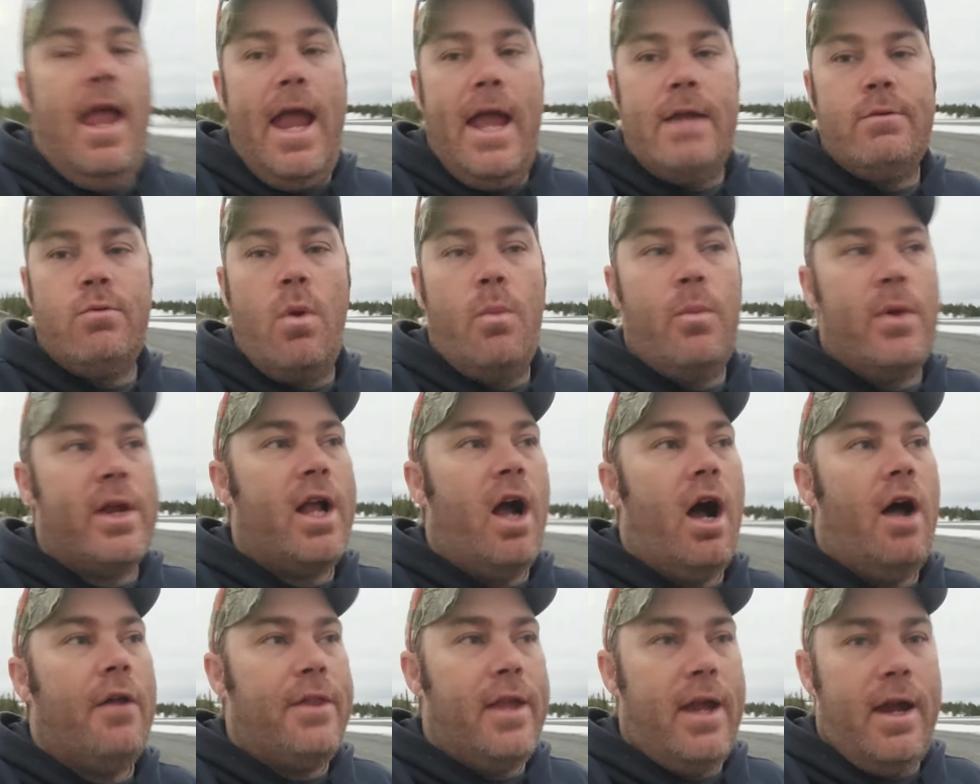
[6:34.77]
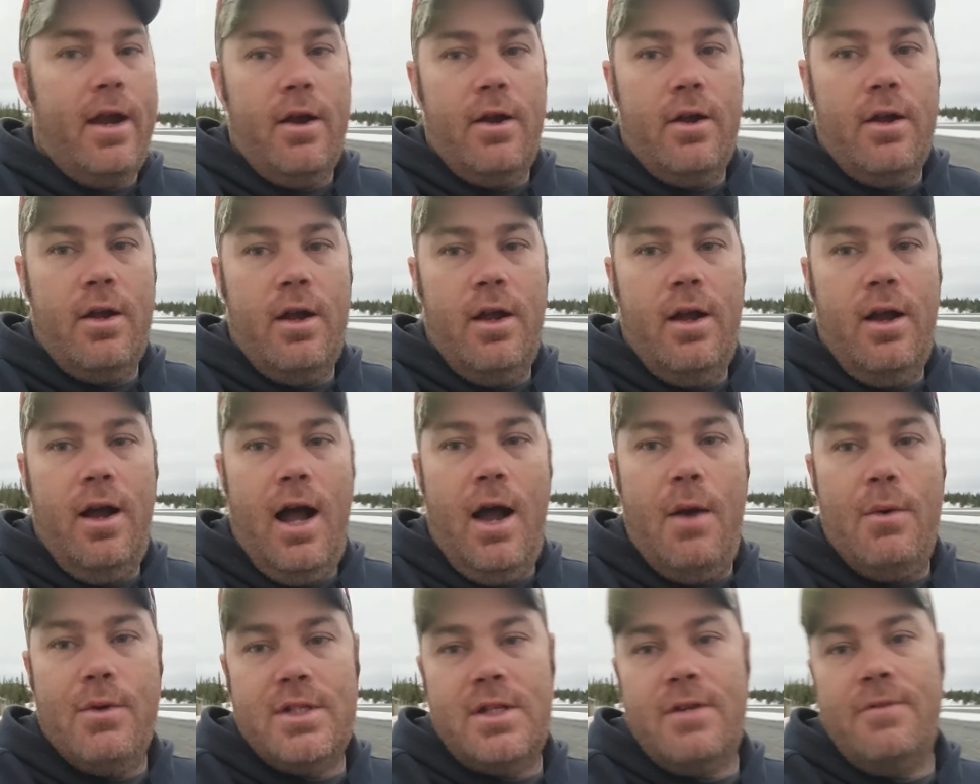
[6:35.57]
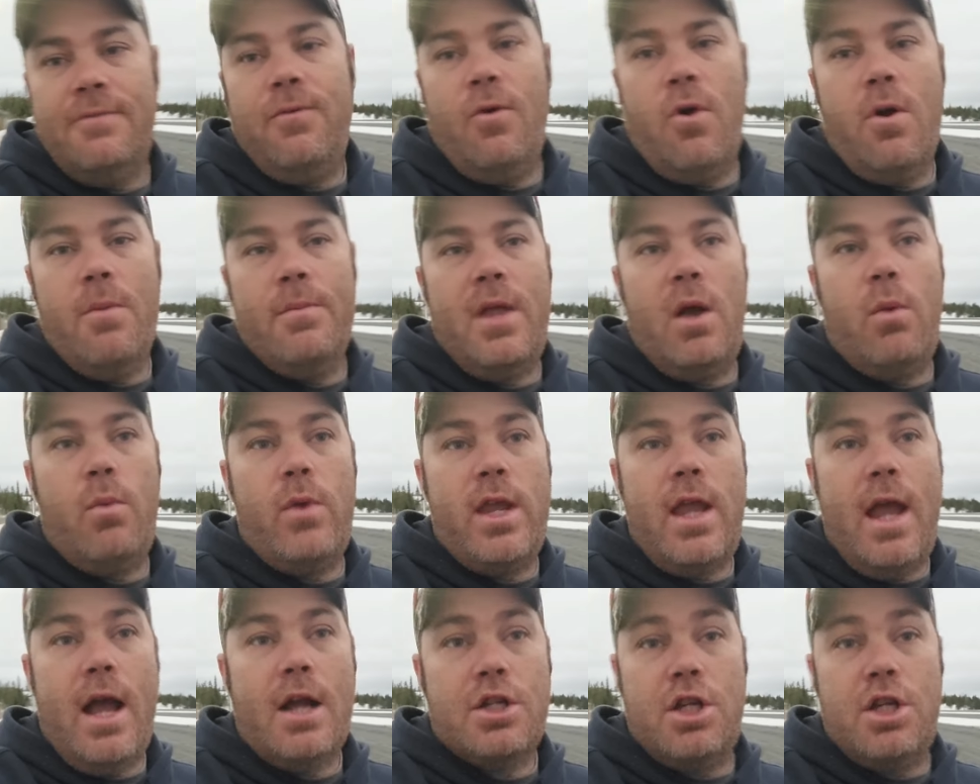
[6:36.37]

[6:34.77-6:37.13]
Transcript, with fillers: and when we got there, I was informed that we